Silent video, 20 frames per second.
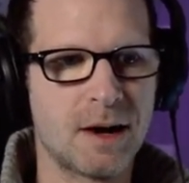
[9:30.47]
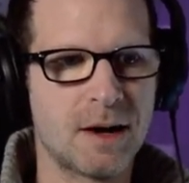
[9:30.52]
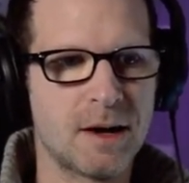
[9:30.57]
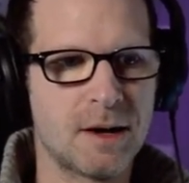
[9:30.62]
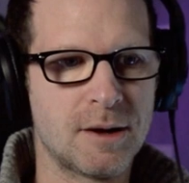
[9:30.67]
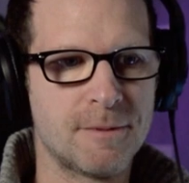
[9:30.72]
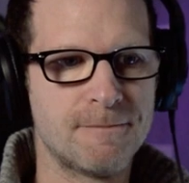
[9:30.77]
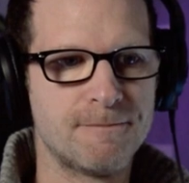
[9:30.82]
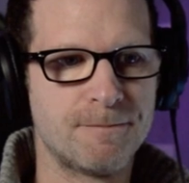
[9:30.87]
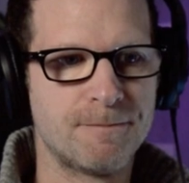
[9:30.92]

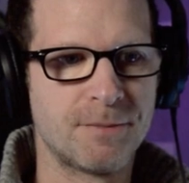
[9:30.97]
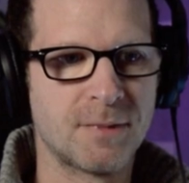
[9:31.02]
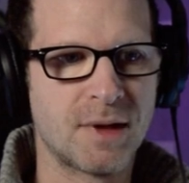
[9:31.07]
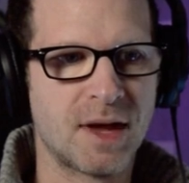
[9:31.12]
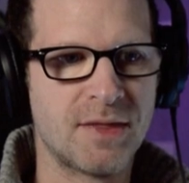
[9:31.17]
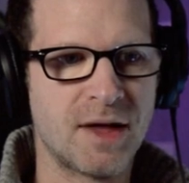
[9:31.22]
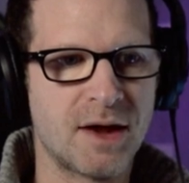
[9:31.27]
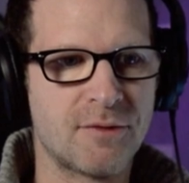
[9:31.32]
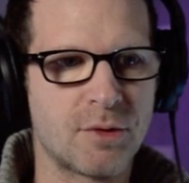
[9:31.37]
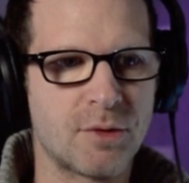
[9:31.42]
And
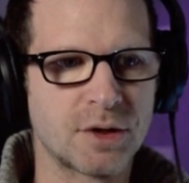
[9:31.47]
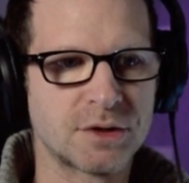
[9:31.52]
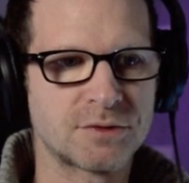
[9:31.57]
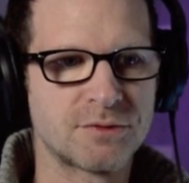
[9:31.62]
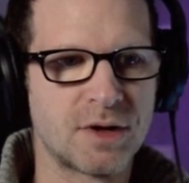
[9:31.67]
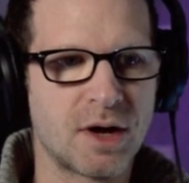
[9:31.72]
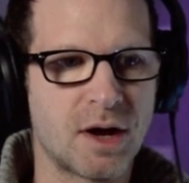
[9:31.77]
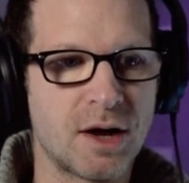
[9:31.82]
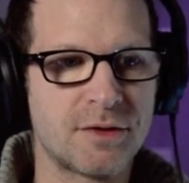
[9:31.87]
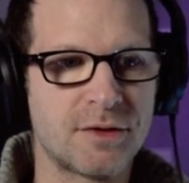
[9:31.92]
that works,
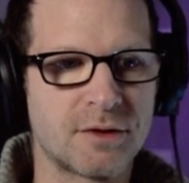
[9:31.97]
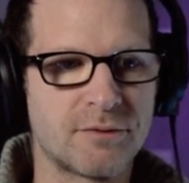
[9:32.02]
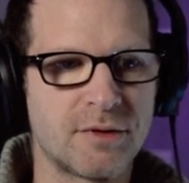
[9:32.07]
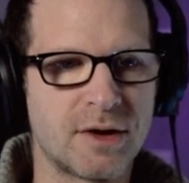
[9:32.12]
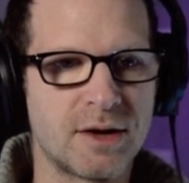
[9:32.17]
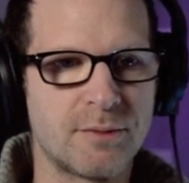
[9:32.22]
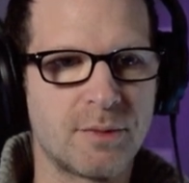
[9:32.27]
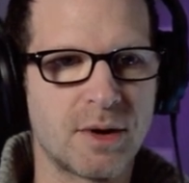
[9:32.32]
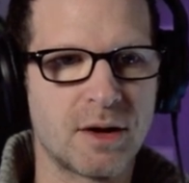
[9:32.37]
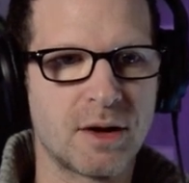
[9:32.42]
I think,
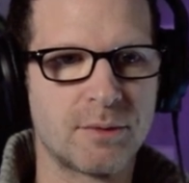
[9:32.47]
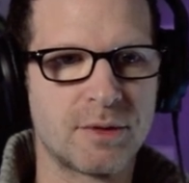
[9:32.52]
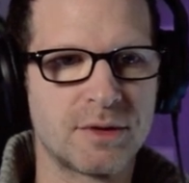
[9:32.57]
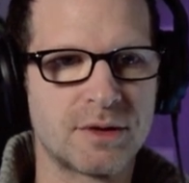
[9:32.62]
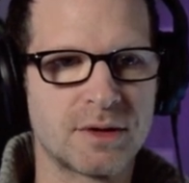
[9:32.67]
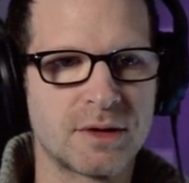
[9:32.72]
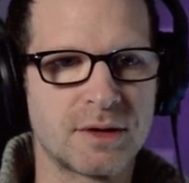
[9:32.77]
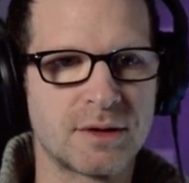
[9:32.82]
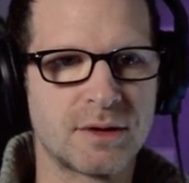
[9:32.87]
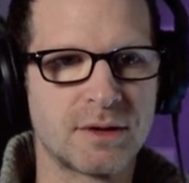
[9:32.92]
really well with
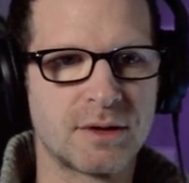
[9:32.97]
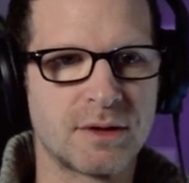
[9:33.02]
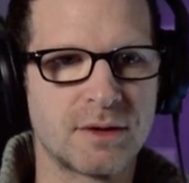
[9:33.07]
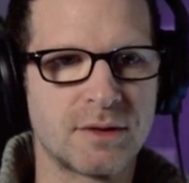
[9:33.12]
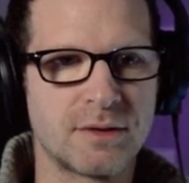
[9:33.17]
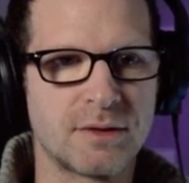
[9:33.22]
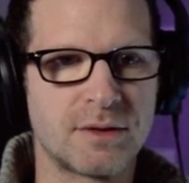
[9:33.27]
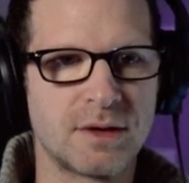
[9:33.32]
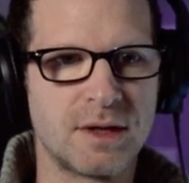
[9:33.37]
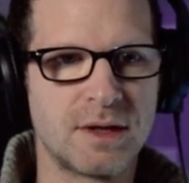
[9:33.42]
the
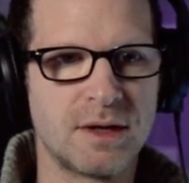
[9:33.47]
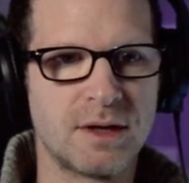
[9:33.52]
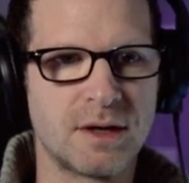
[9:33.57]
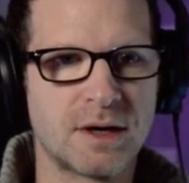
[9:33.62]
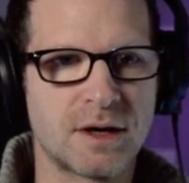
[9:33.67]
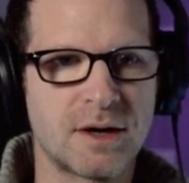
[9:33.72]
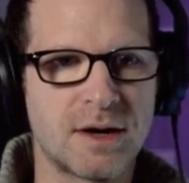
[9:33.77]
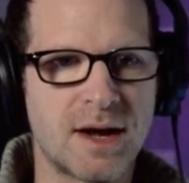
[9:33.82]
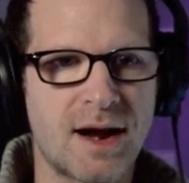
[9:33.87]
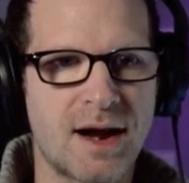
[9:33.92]

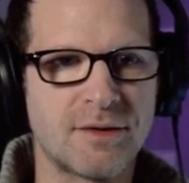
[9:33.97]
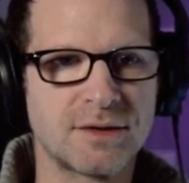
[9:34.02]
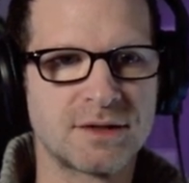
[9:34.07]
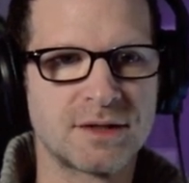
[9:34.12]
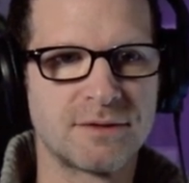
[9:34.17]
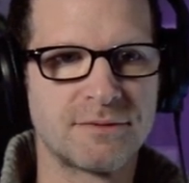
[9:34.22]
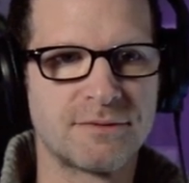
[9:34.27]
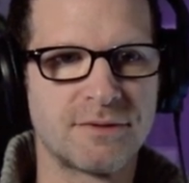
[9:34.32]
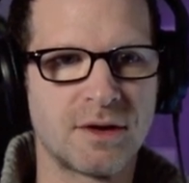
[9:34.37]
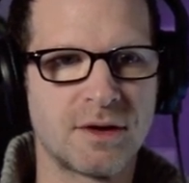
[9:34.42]
kind of
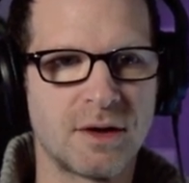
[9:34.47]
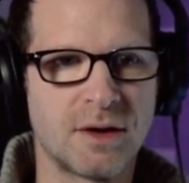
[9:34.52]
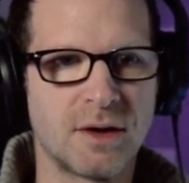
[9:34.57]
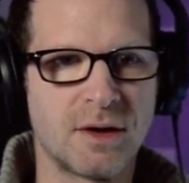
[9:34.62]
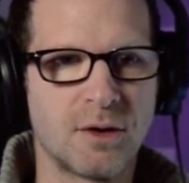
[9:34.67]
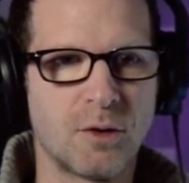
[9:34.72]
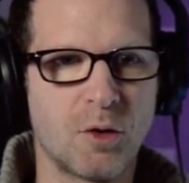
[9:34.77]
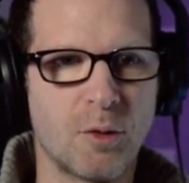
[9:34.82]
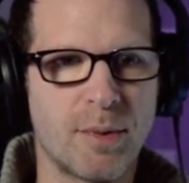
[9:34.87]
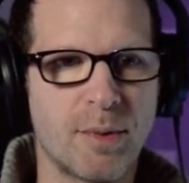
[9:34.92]
narrative
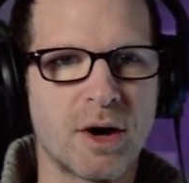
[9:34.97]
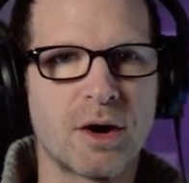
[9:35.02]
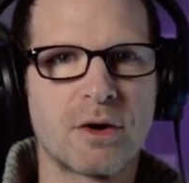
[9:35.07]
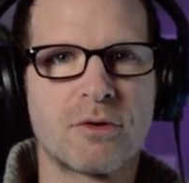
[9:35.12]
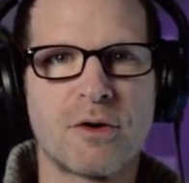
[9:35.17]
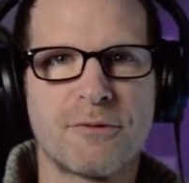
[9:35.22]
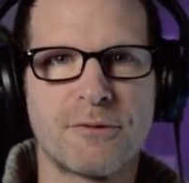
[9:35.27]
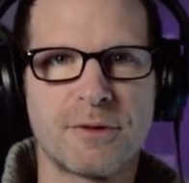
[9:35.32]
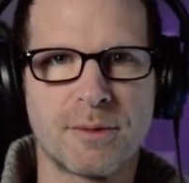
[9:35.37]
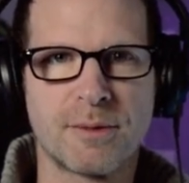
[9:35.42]
or
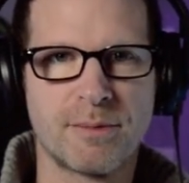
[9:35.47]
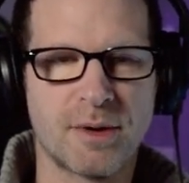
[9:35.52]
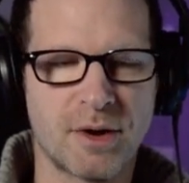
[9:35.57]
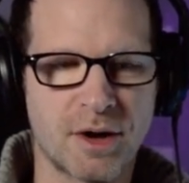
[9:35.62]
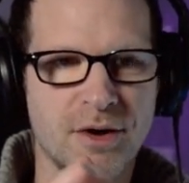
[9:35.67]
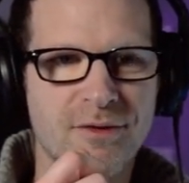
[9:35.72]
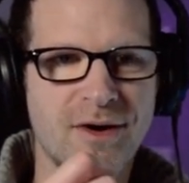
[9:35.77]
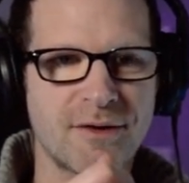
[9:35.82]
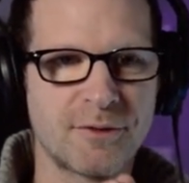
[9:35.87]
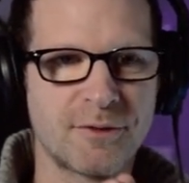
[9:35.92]

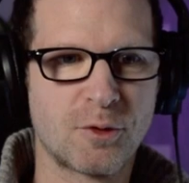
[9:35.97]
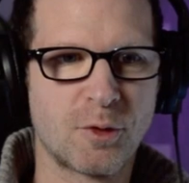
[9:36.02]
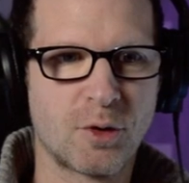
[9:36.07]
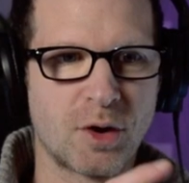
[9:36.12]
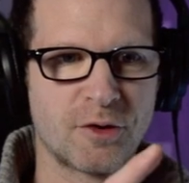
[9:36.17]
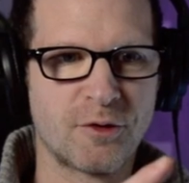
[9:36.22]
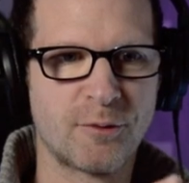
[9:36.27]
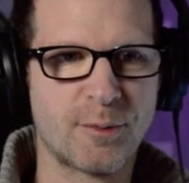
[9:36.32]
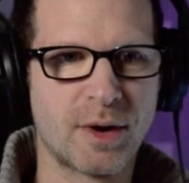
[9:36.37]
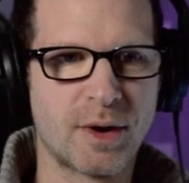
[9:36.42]
biographical
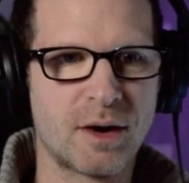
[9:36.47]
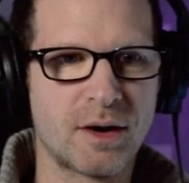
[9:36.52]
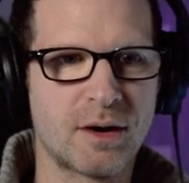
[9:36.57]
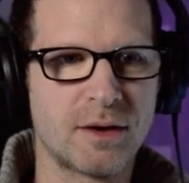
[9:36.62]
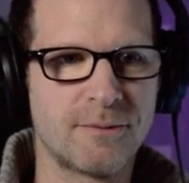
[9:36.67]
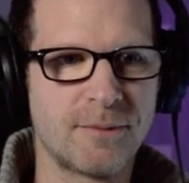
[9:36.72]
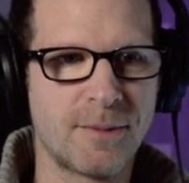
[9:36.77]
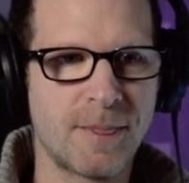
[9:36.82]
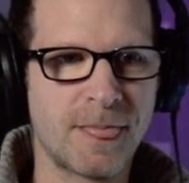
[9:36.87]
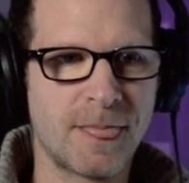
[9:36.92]
kind of part.